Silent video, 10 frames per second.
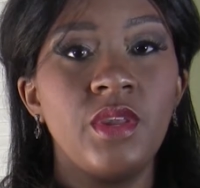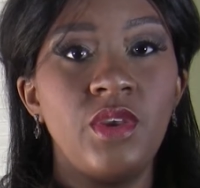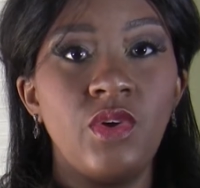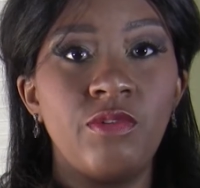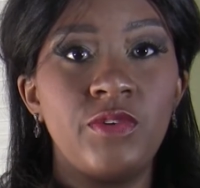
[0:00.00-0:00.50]

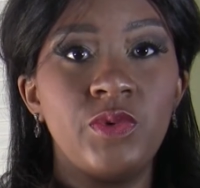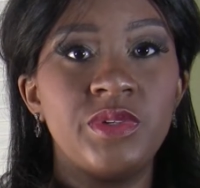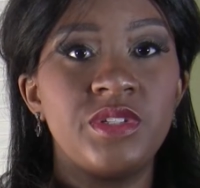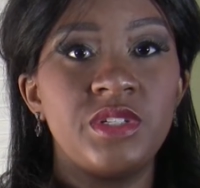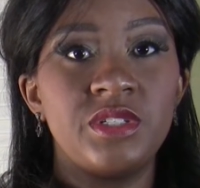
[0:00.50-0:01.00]
your
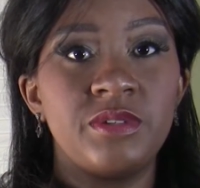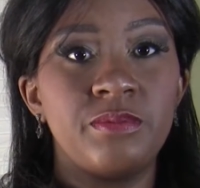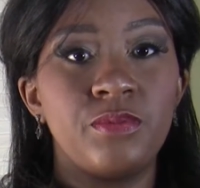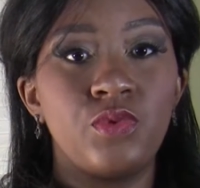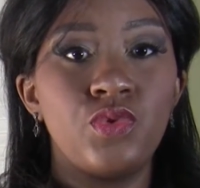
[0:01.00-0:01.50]
fluency is
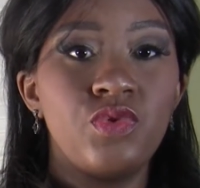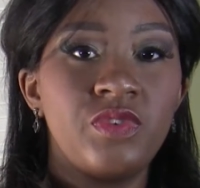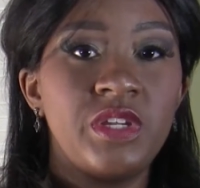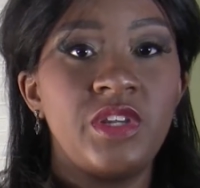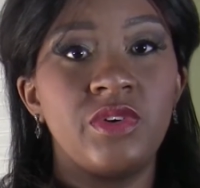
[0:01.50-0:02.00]

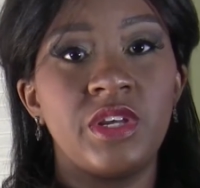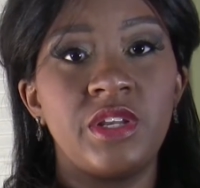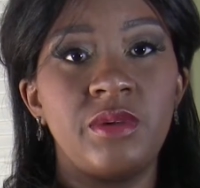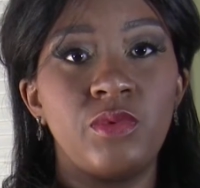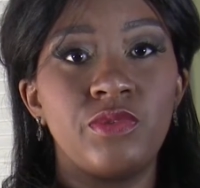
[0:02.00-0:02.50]
improving, you're
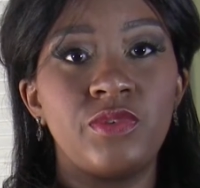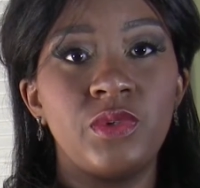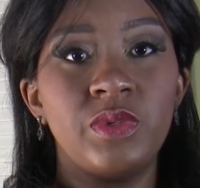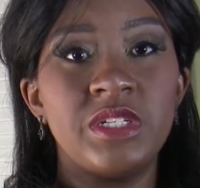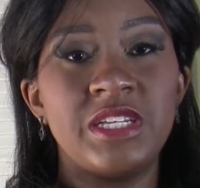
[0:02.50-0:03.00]
getting more
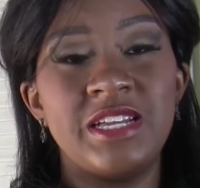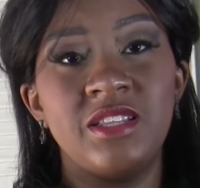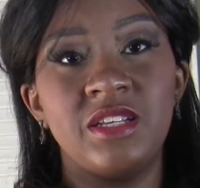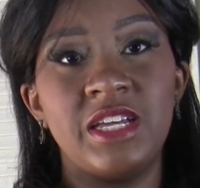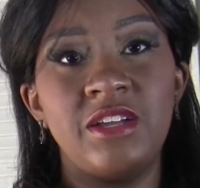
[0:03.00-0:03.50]
fluent
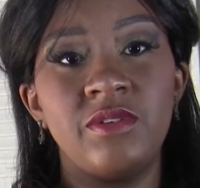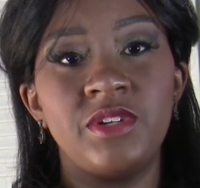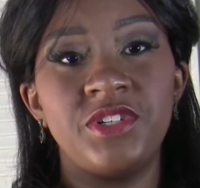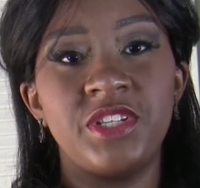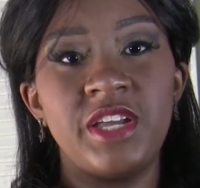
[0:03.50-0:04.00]
in the
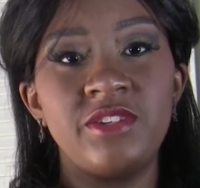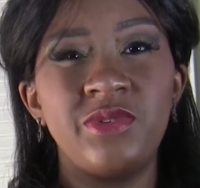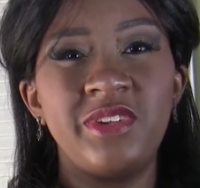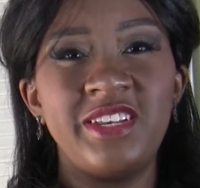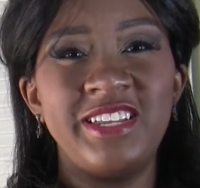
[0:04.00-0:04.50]
language, and that's
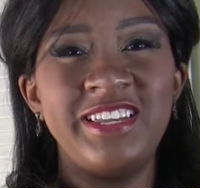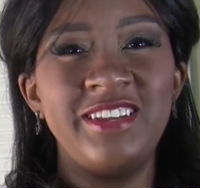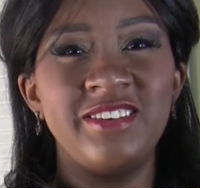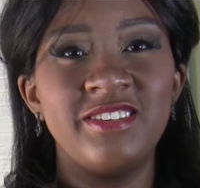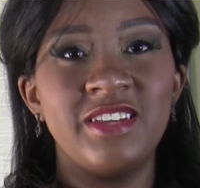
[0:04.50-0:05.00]
really
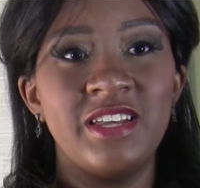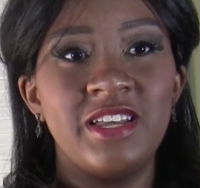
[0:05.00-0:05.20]
neat.